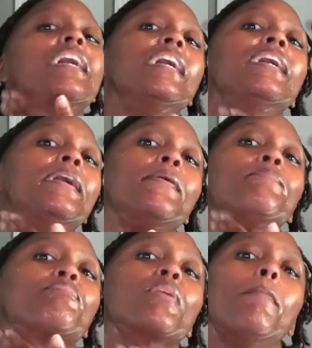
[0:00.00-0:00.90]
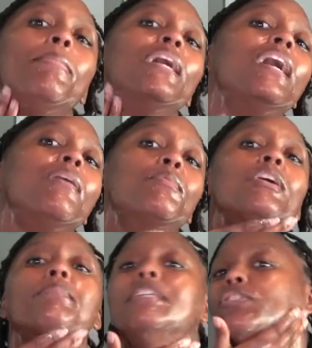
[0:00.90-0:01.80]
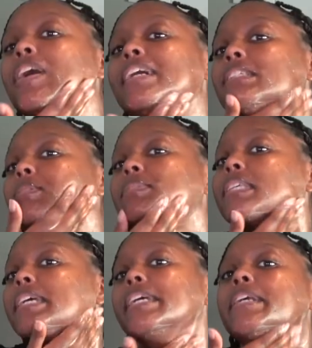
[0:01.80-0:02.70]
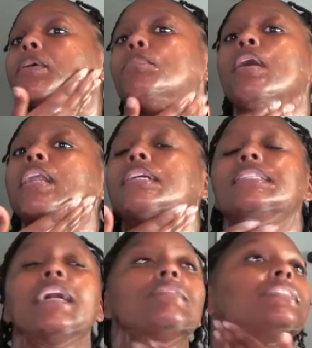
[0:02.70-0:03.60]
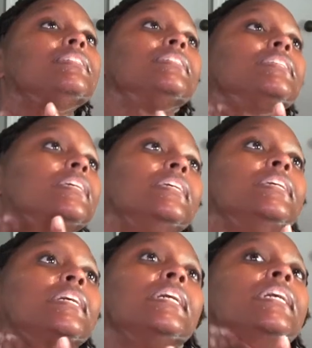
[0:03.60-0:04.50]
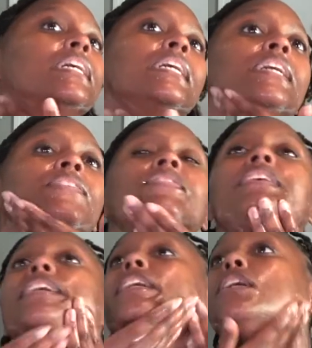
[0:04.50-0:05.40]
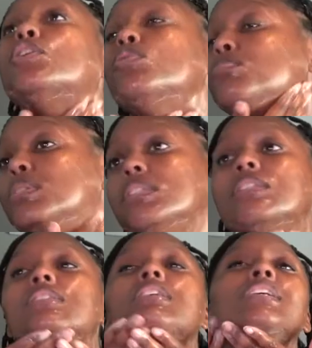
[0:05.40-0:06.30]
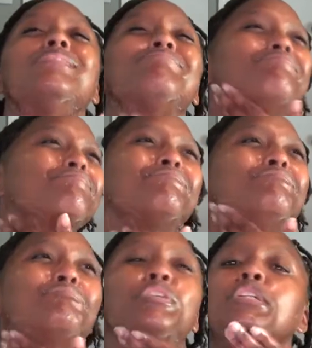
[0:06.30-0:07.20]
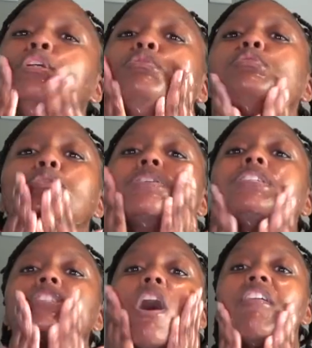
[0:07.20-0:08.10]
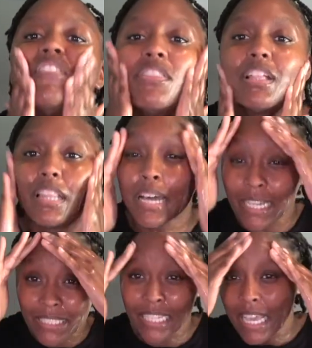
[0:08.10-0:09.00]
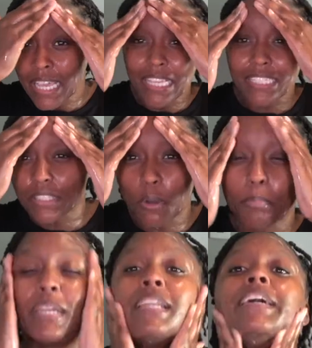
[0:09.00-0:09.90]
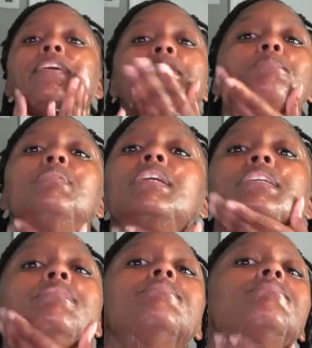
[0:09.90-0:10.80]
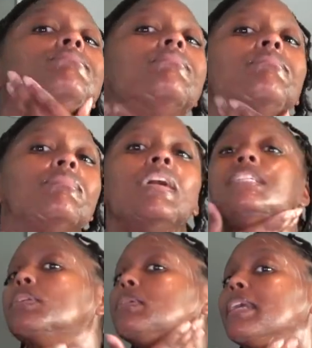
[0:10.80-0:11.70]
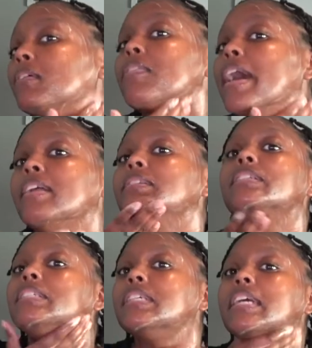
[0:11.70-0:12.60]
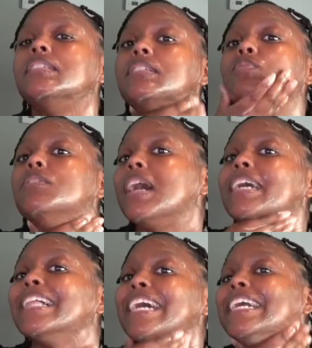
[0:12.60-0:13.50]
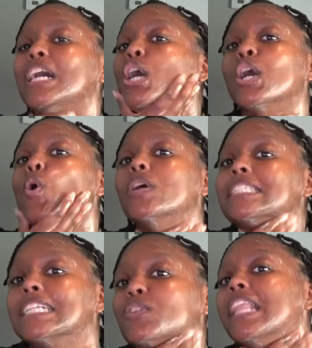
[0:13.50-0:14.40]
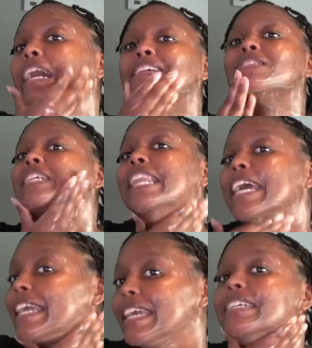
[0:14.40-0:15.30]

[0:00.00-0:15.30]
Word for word: Um, but I'm gonna be trying some skincare products out to see if it helps reduce or soften the lines. It's no big deal, but I just wanted to make note of that, just in case there's someone who kind of got like horizontal lines on your neck.